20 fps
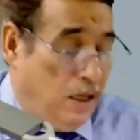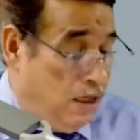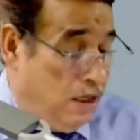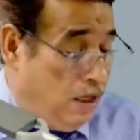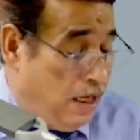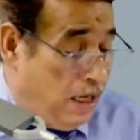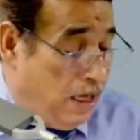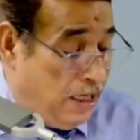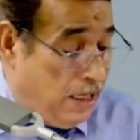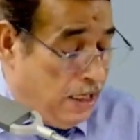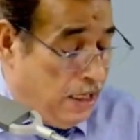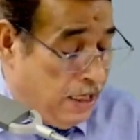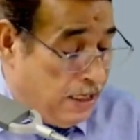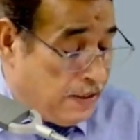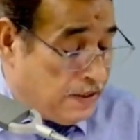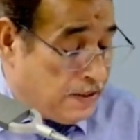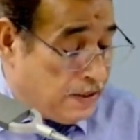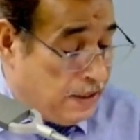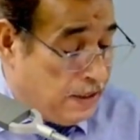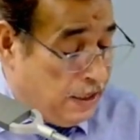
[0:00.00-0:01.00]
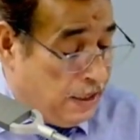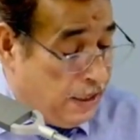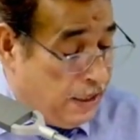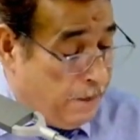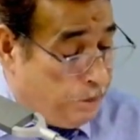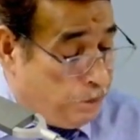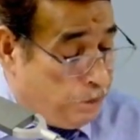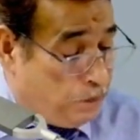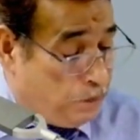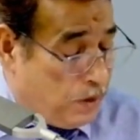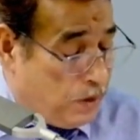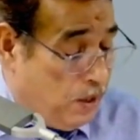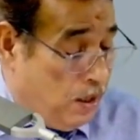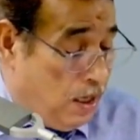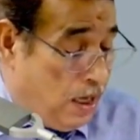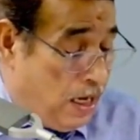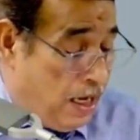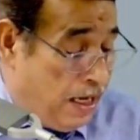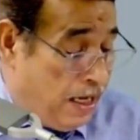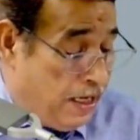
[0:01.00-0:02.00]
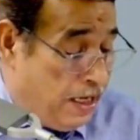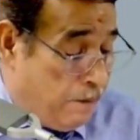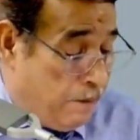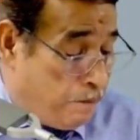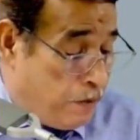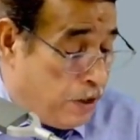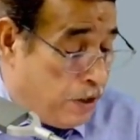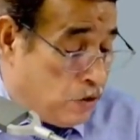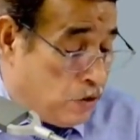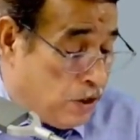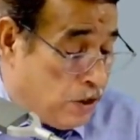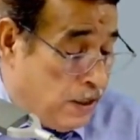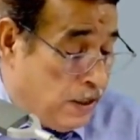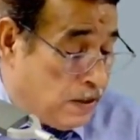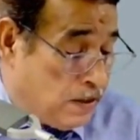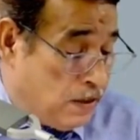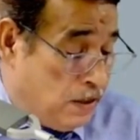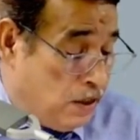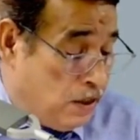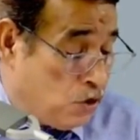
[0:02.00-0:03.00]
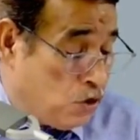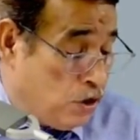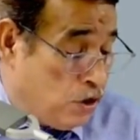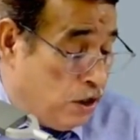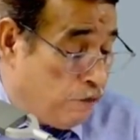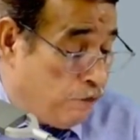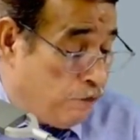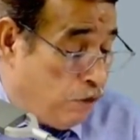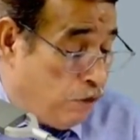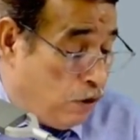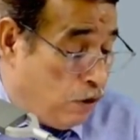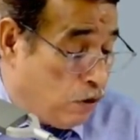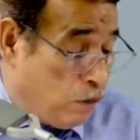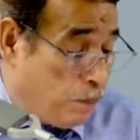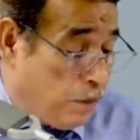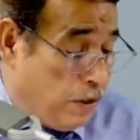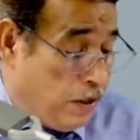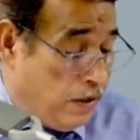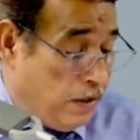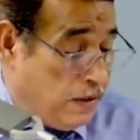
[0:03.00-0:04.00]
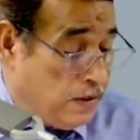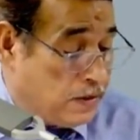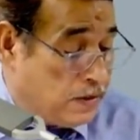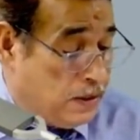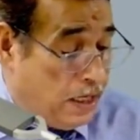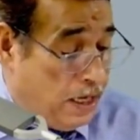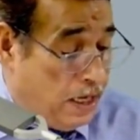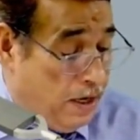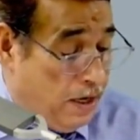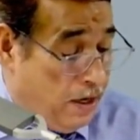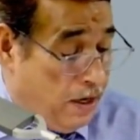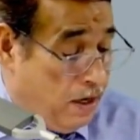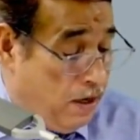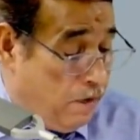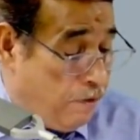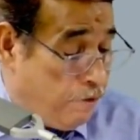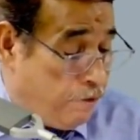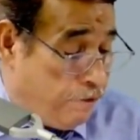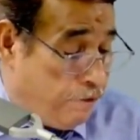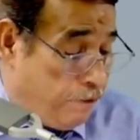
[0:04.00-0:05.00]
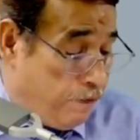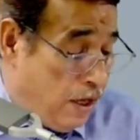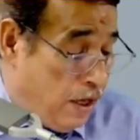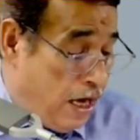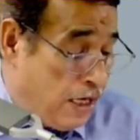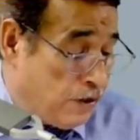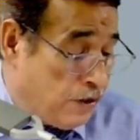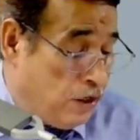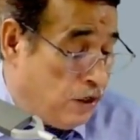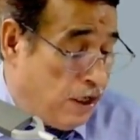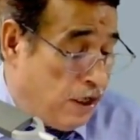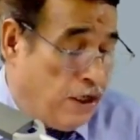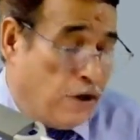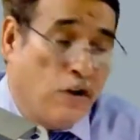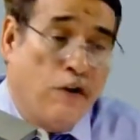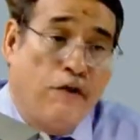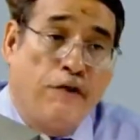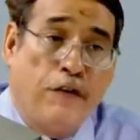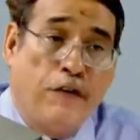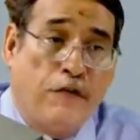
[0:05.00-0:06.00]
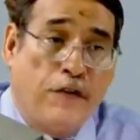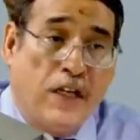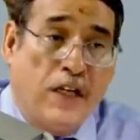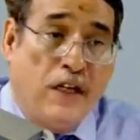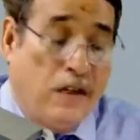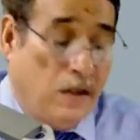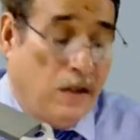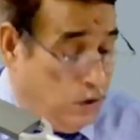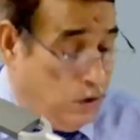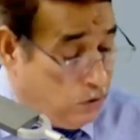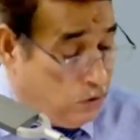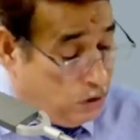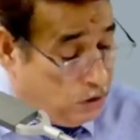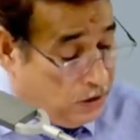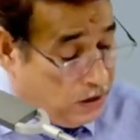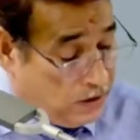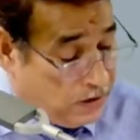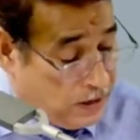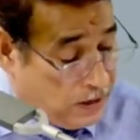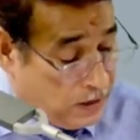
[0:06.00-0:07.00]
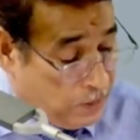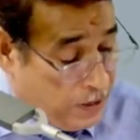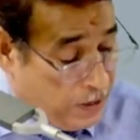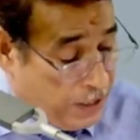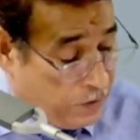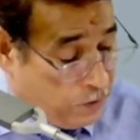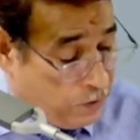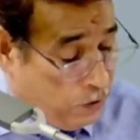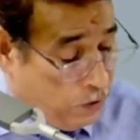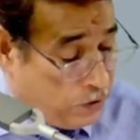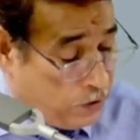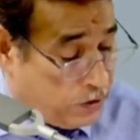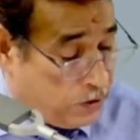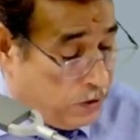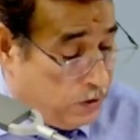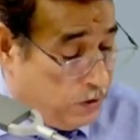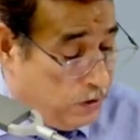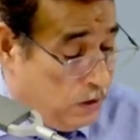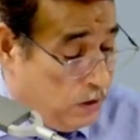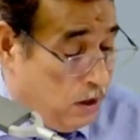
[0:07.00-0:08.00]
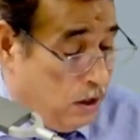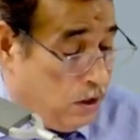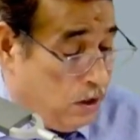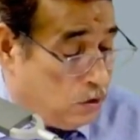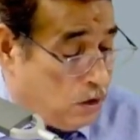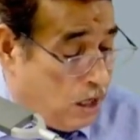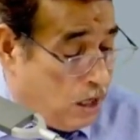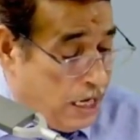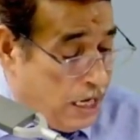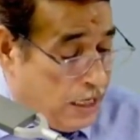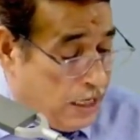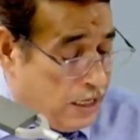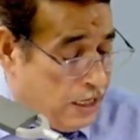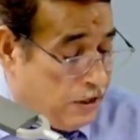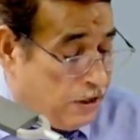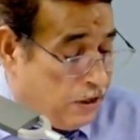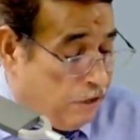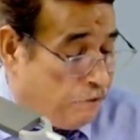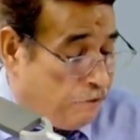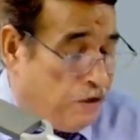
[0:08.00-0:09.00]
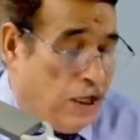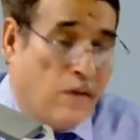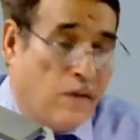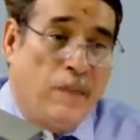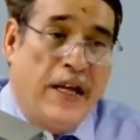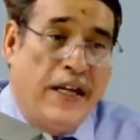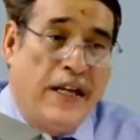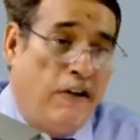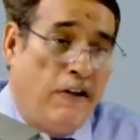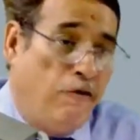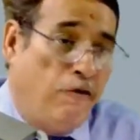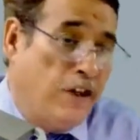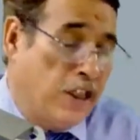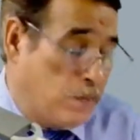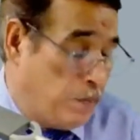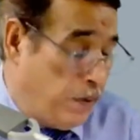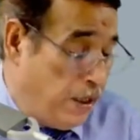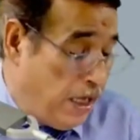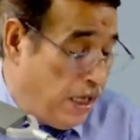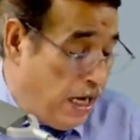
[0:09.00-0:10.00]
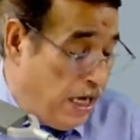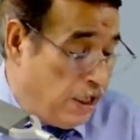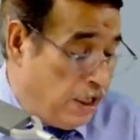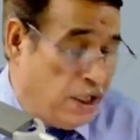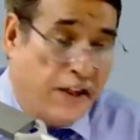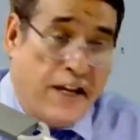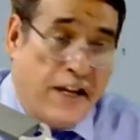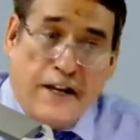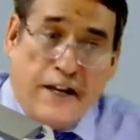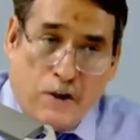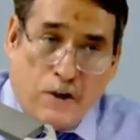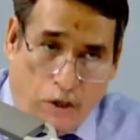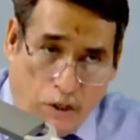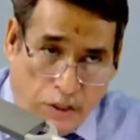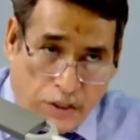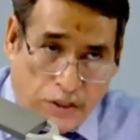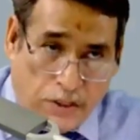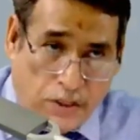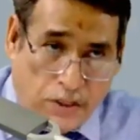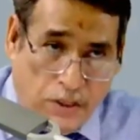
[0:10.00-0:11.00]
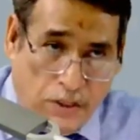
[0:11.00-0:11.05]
And let us say I have purchased this share for rupees at the rate of 15. So this is my cost. So I can reflect my investment either at cost